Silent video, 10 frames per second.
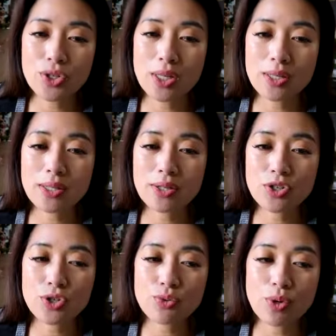It's
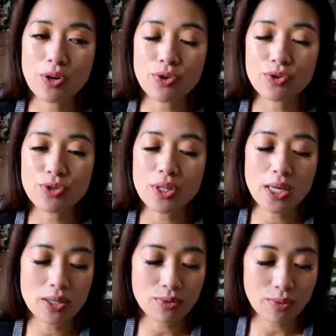just one of those
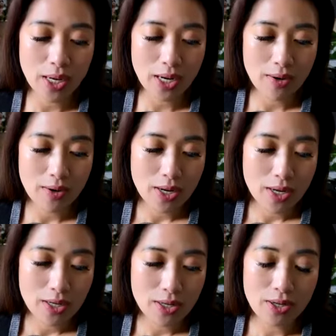things where,
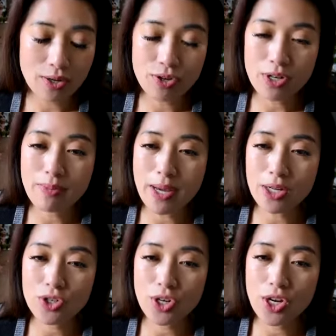you could
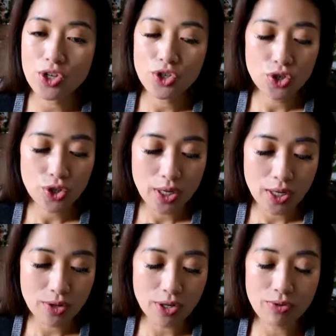make a change
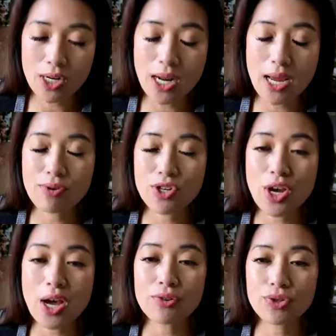and you could
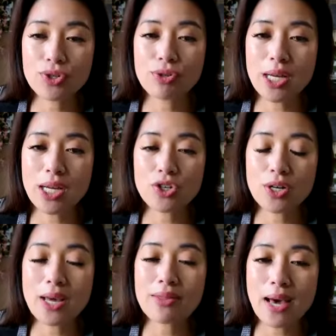reach out to an
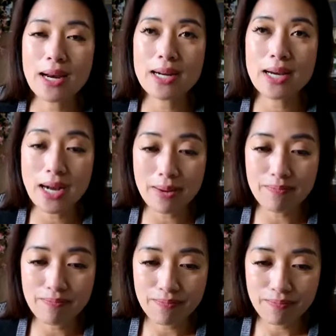agent at that
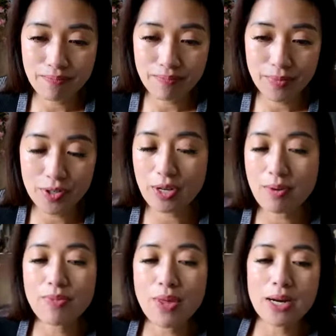time. So
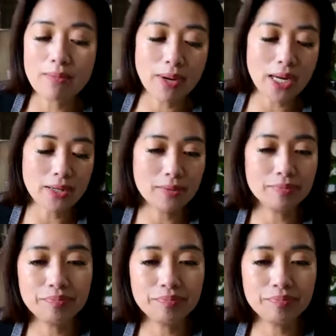keep that in mind.